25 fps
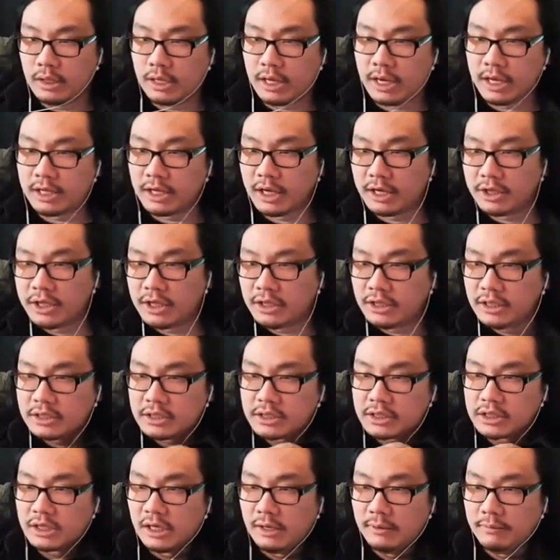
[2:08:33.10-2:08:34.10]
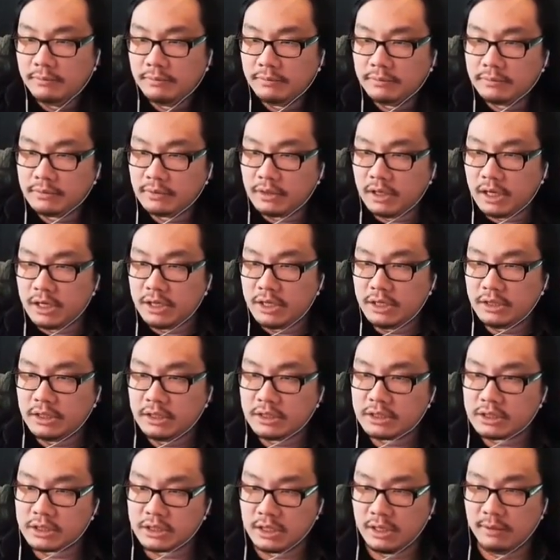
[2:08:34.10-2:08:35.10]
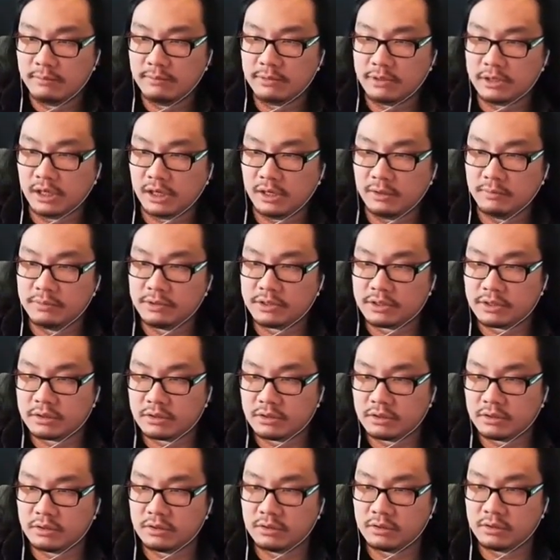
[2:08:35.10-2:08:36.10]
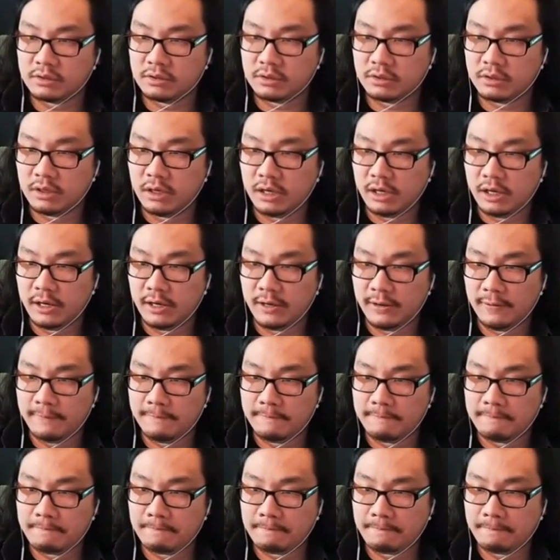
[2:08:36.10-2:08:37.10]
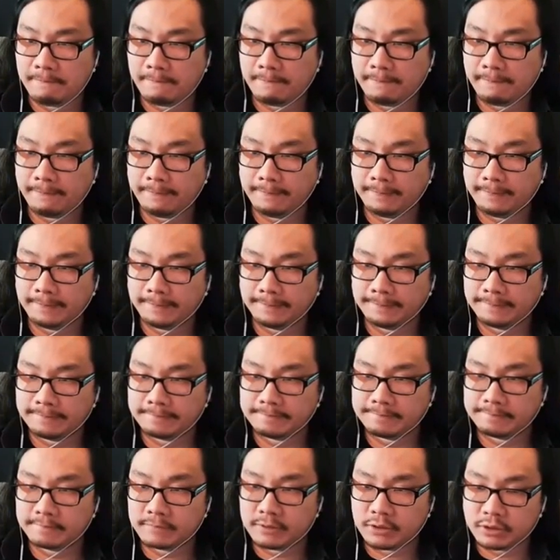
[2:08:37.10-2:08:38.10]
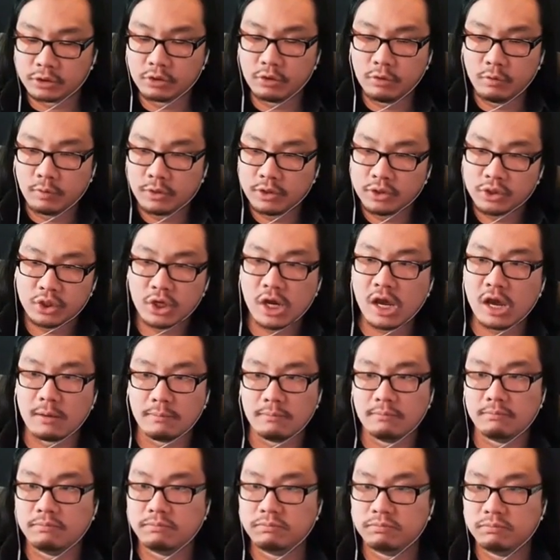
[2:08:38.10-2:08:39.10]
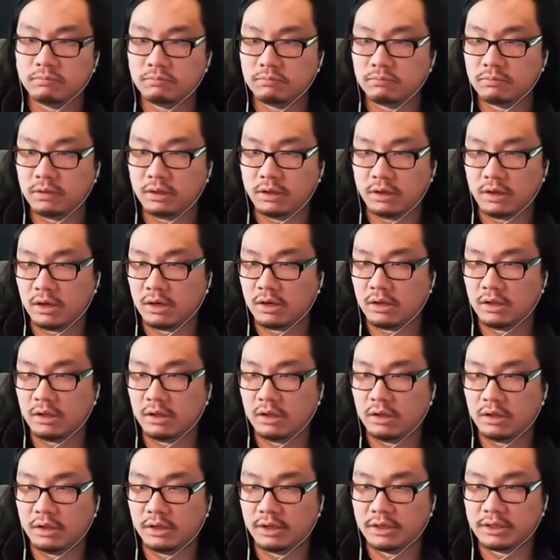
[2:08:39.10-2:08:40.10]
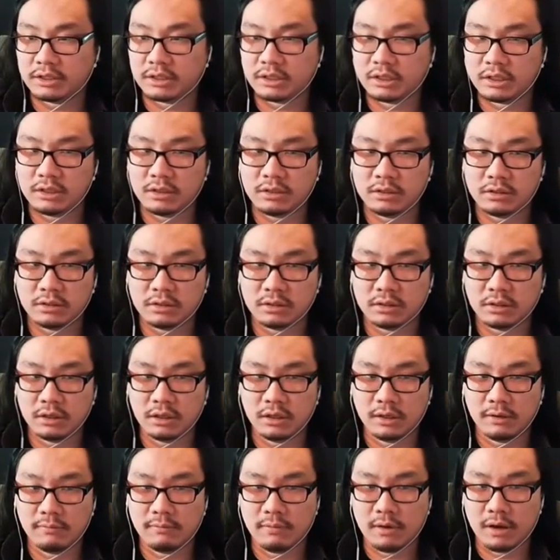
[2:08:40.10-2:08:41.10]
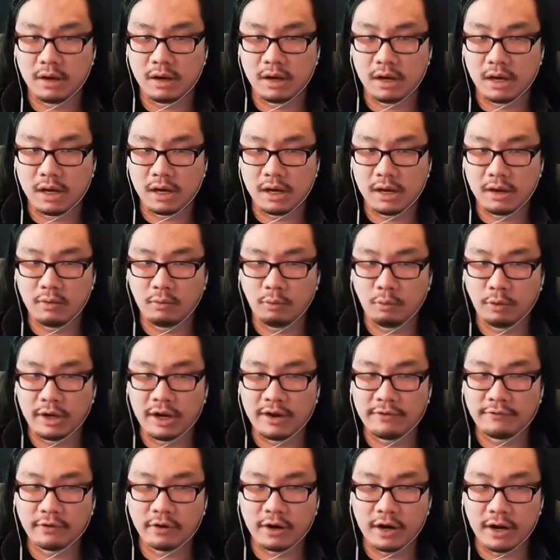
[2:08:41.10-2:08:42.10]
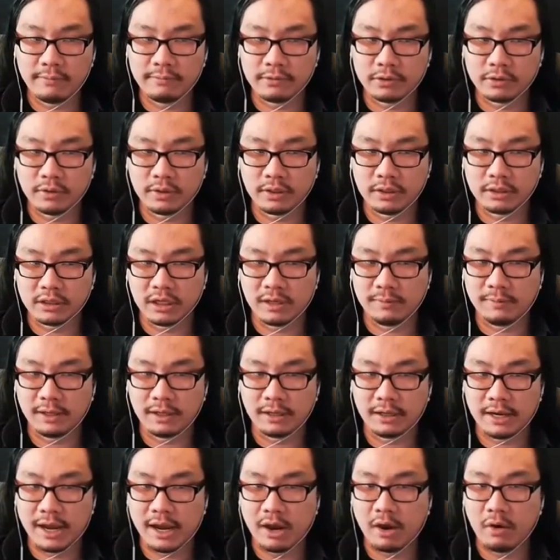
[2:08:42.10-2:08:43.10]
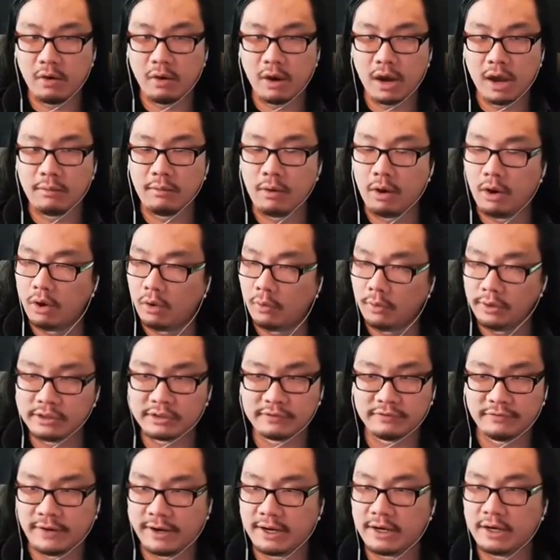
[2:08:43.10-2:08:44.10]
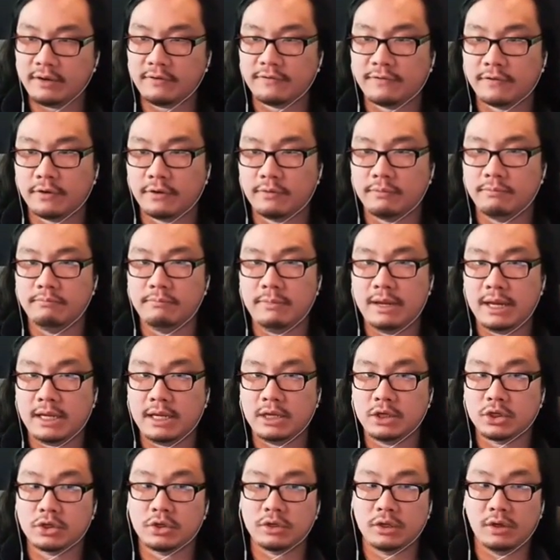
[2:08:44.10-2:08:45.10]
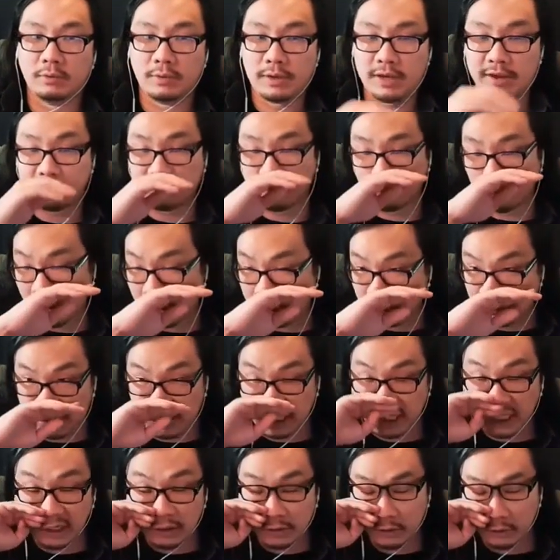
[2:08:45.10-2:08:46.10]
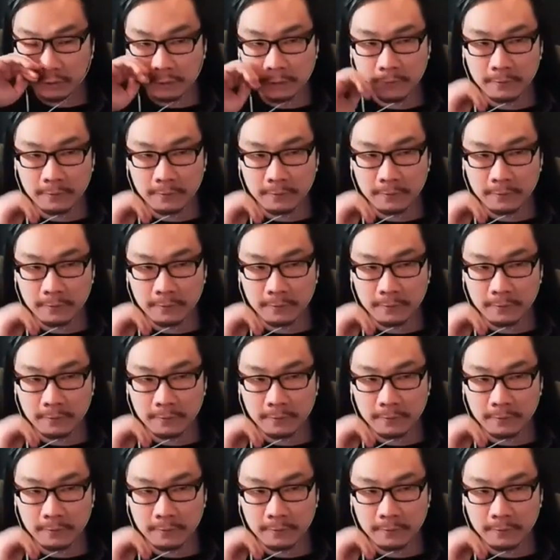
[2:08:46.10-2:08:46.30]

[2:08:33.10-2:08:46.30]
I I think that some I think that some dubs, um, just do a worse job. In all, all honesty, um, whenever I'm doing dubbing now, I'm always fighting for making sure that we have the right meaning.